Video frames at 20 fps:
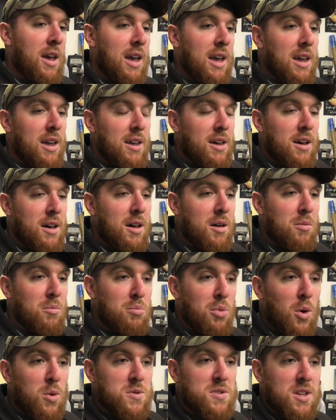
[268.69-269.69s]
a
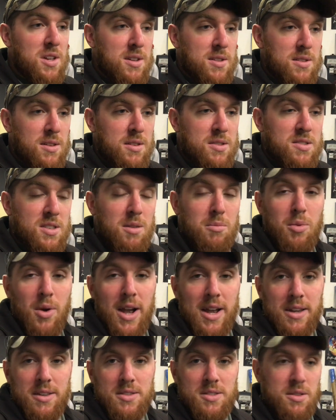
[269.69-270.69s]
bolt-in seat
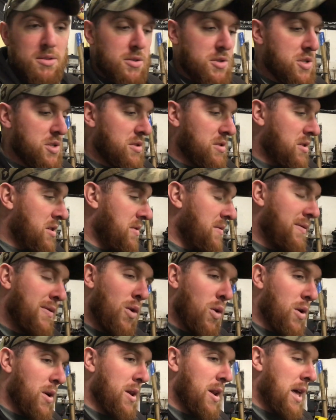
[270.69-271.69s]
bracket solution
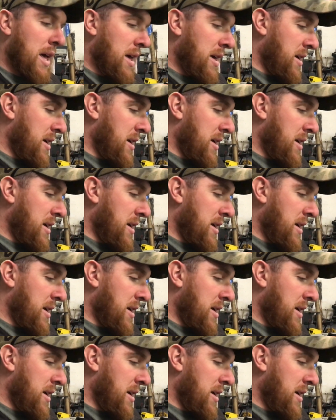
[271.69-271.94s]
for it.